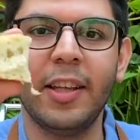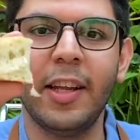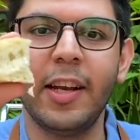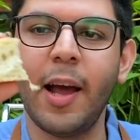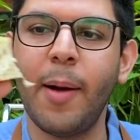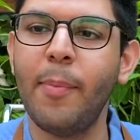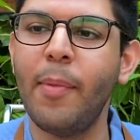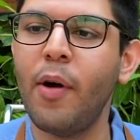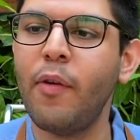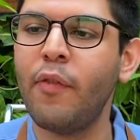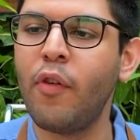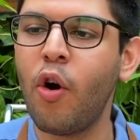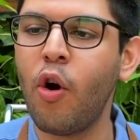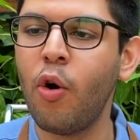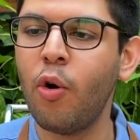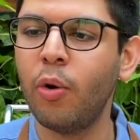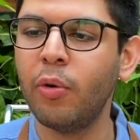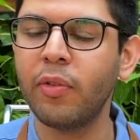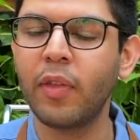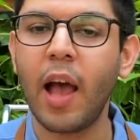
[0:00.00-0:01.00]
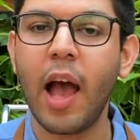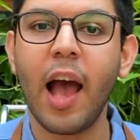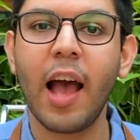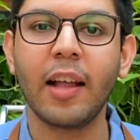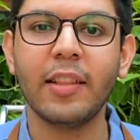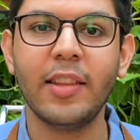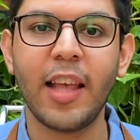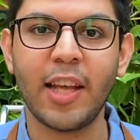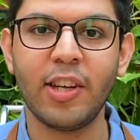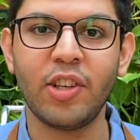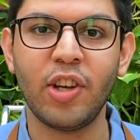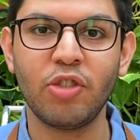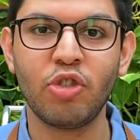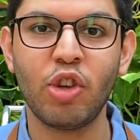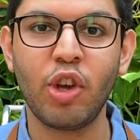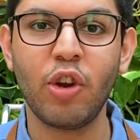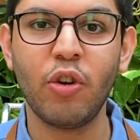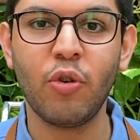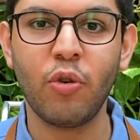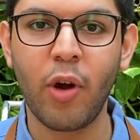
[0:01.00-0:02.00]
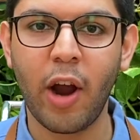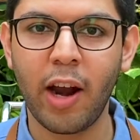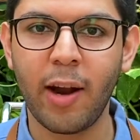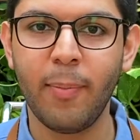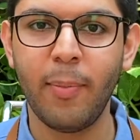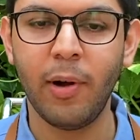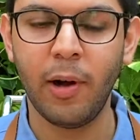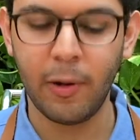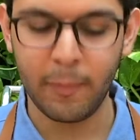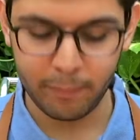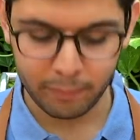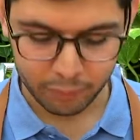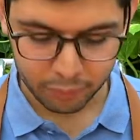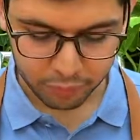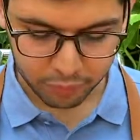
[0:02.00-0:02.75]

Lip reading: number of holes. They taste incredible.